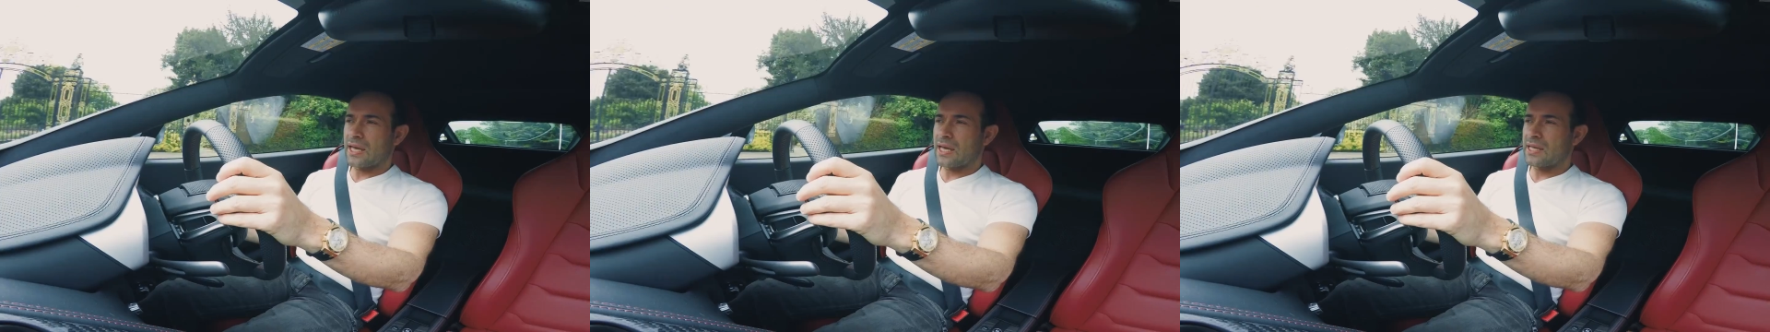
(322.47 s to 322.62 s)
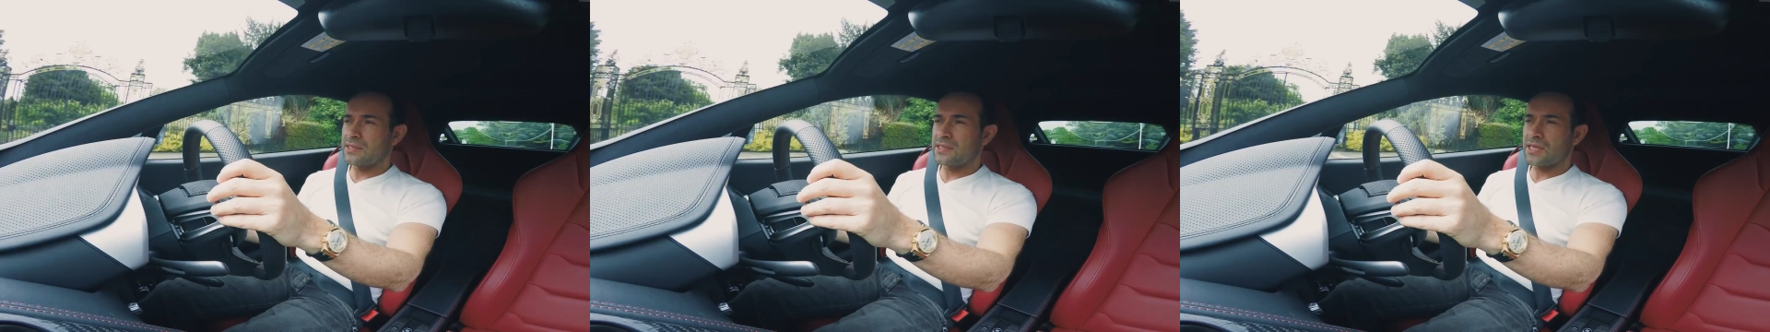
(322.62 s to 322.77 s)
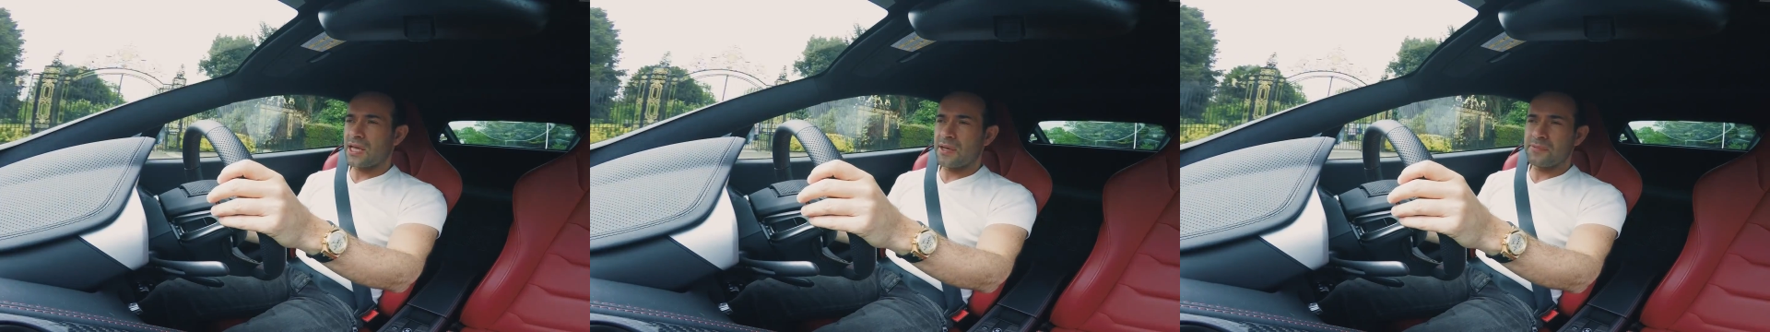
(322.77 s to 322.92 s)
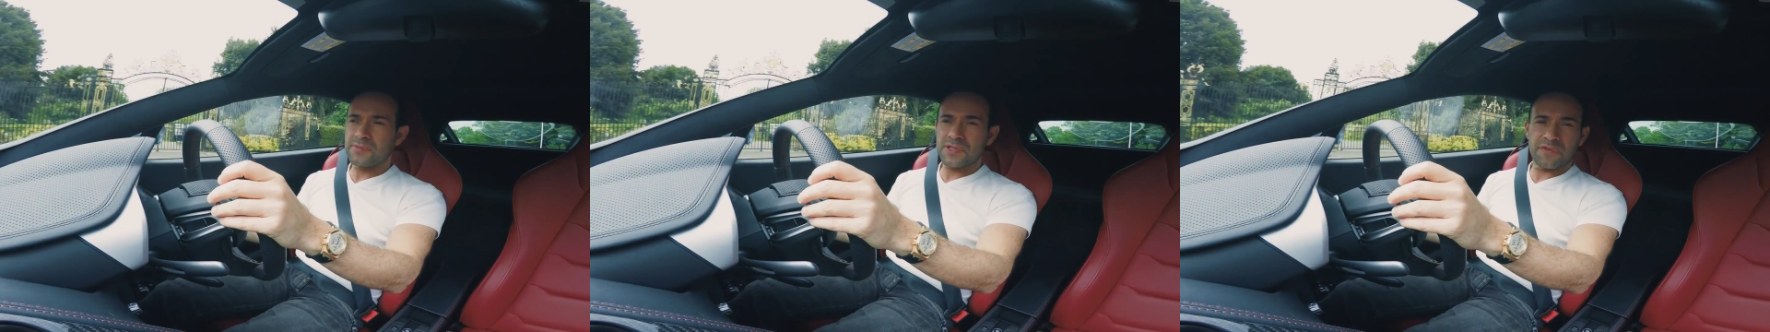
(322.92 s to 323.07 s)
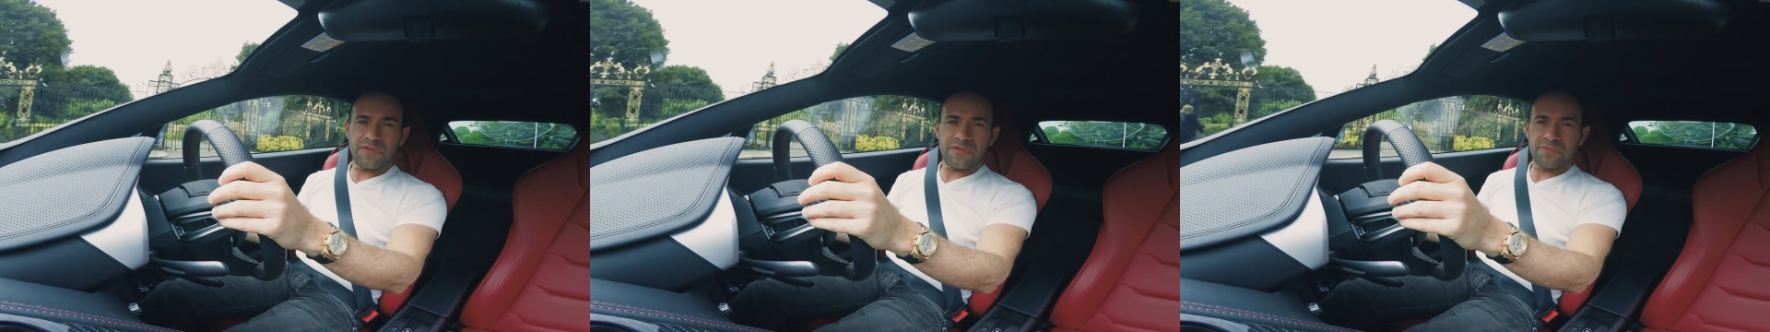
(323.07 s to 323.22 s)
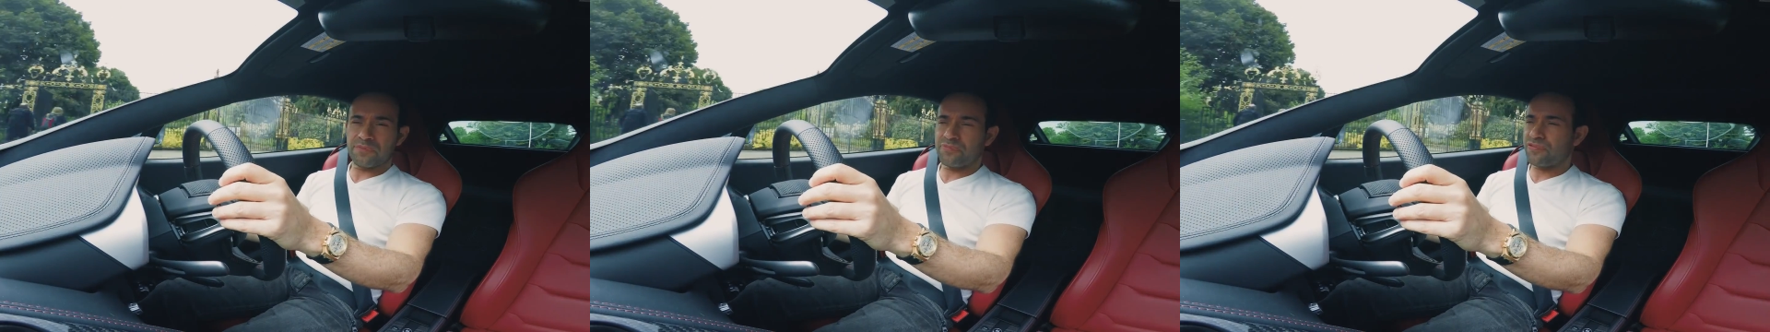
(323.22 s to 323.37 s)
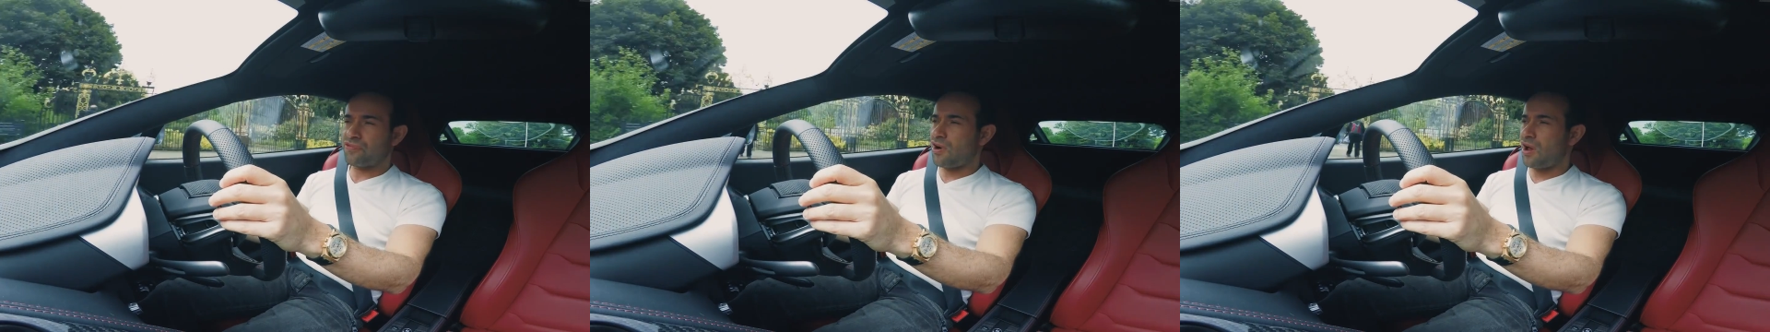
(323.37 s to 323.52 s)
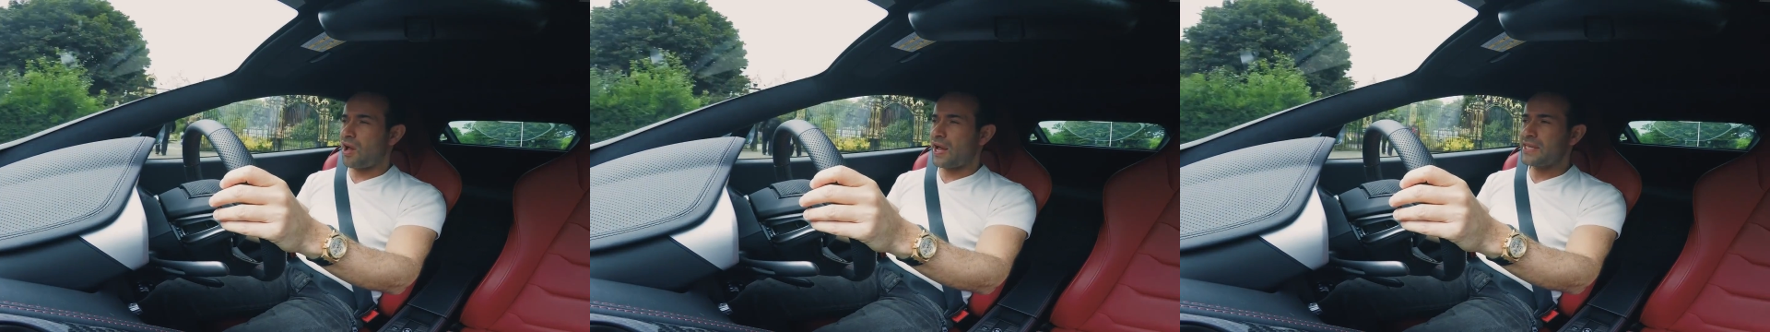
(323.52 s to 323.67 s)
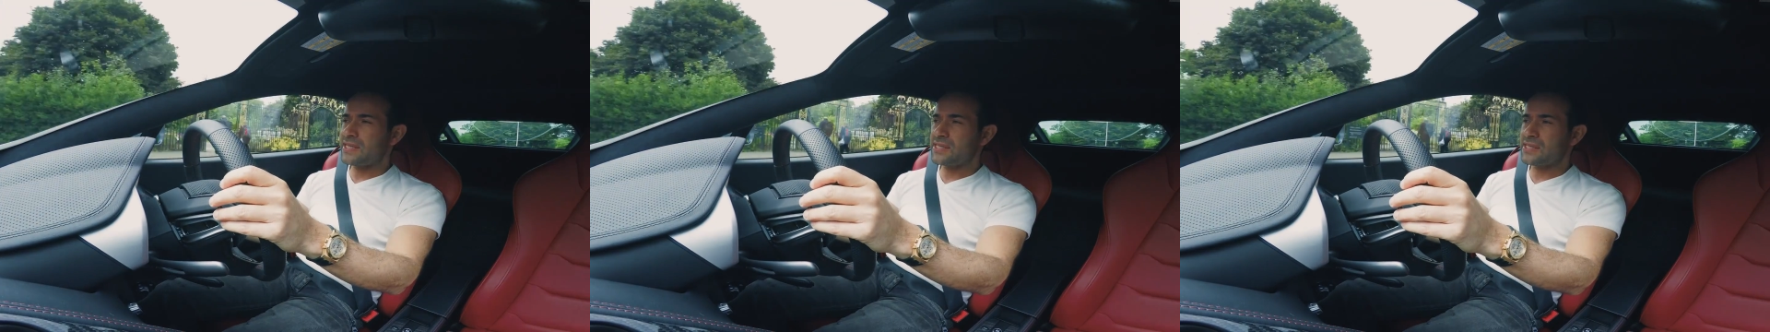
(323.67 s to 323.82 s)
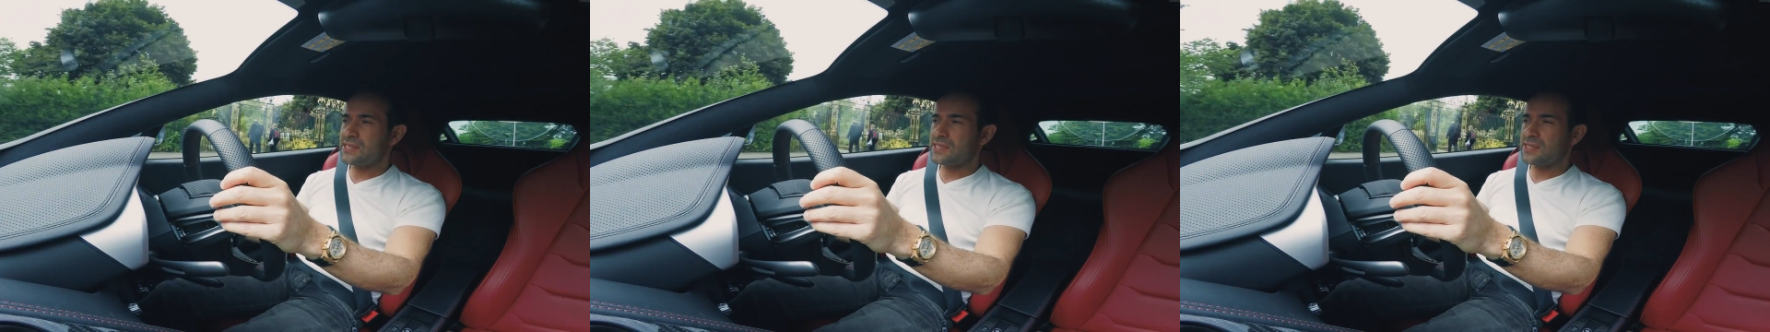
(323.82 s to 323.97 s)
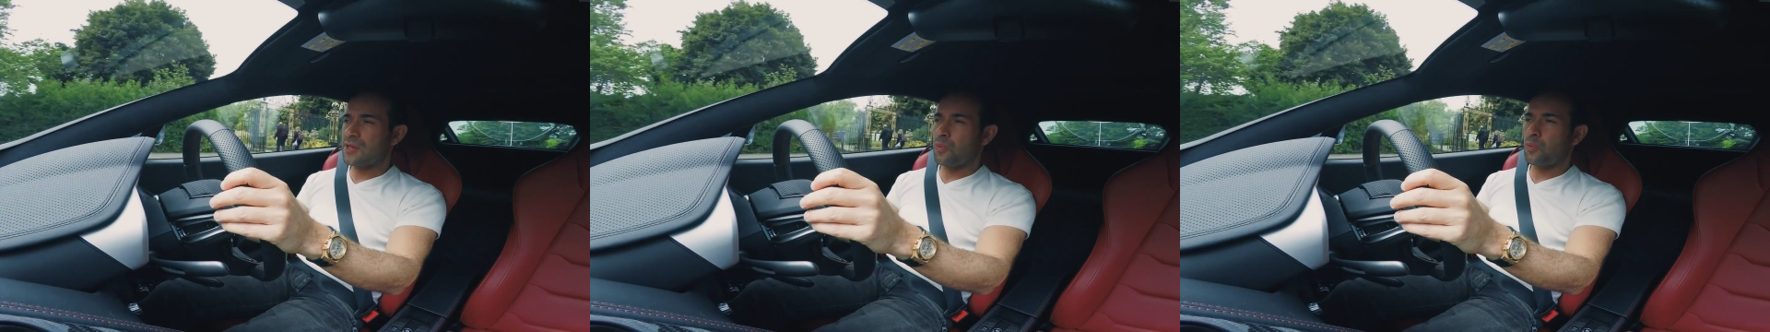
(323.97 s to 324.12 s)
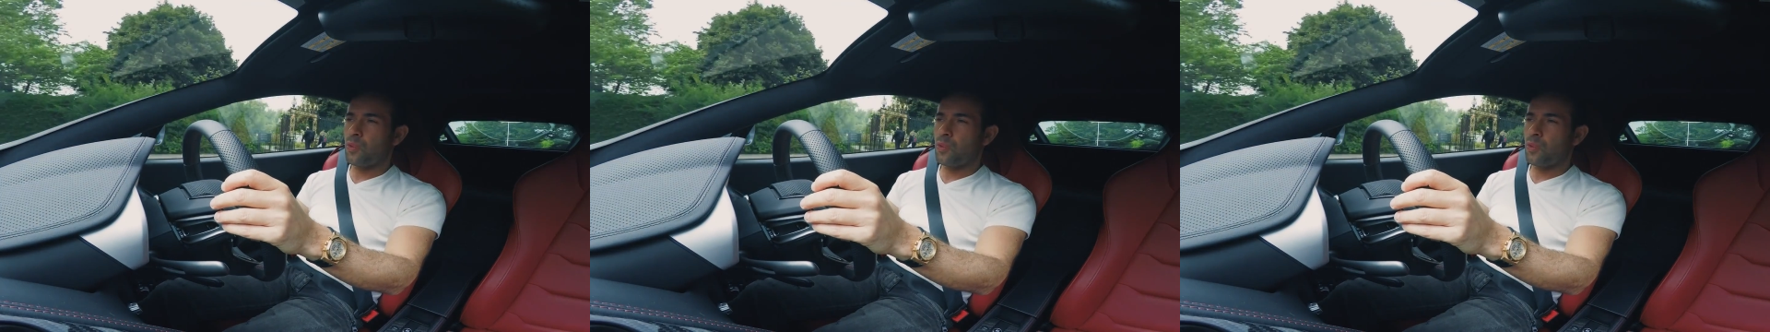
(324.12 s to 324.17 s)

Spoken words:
In terms of price,